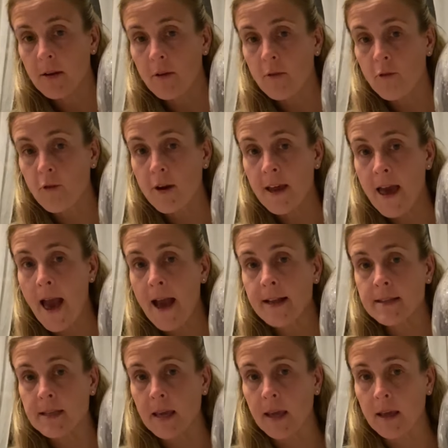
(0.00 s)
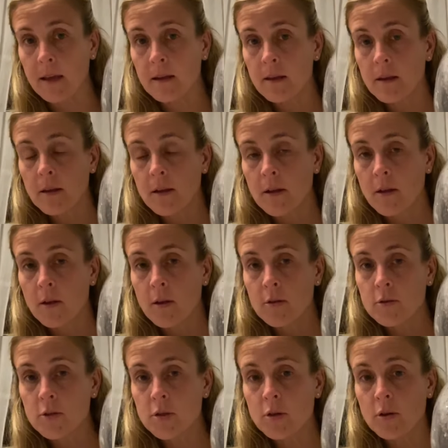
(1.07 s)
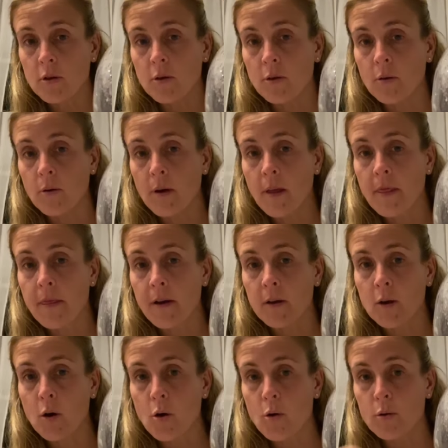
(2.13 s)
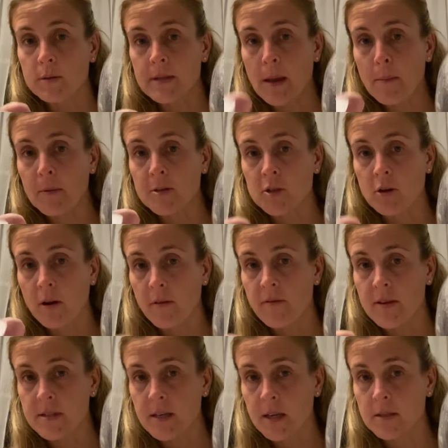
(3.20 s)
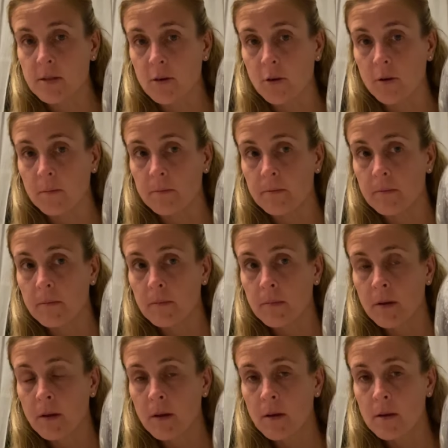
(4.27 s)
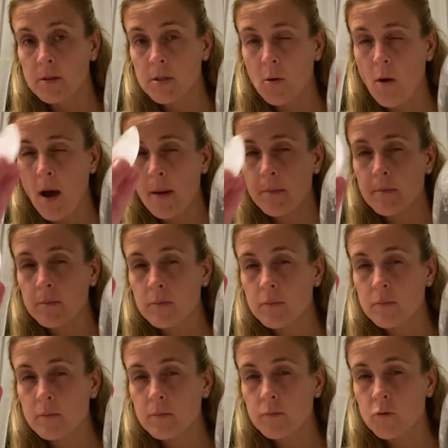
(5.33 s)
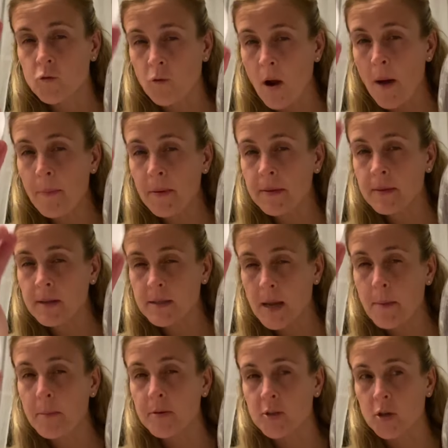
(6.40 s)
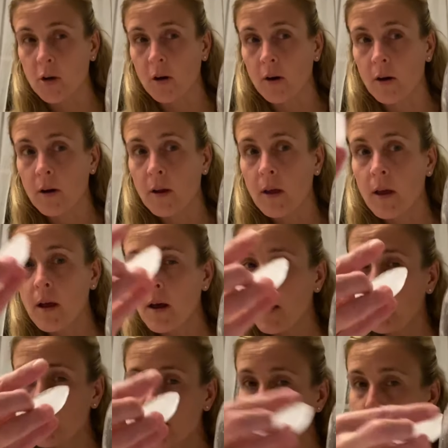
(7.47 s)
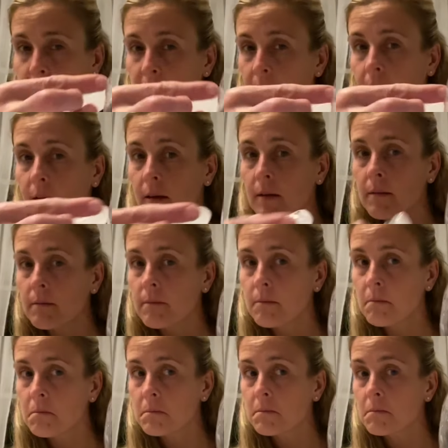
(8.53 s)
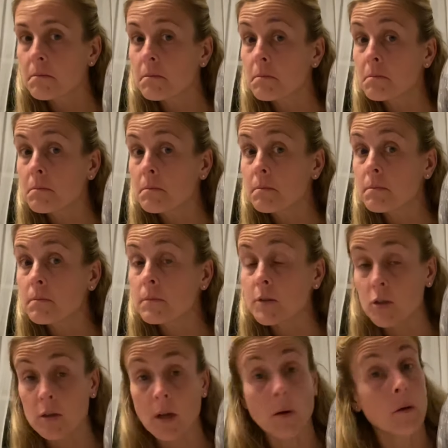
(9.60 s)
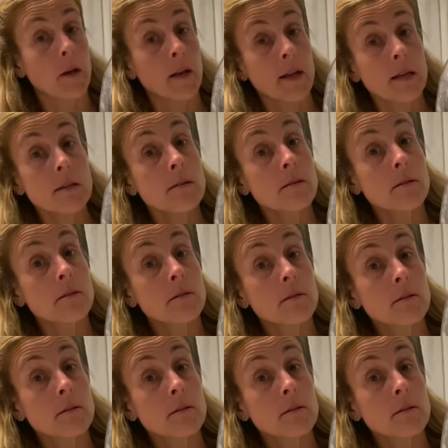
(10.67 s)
reacting to the cold temperature of this ice cube. So I'm dropping the temperature of something. Do you know what it is?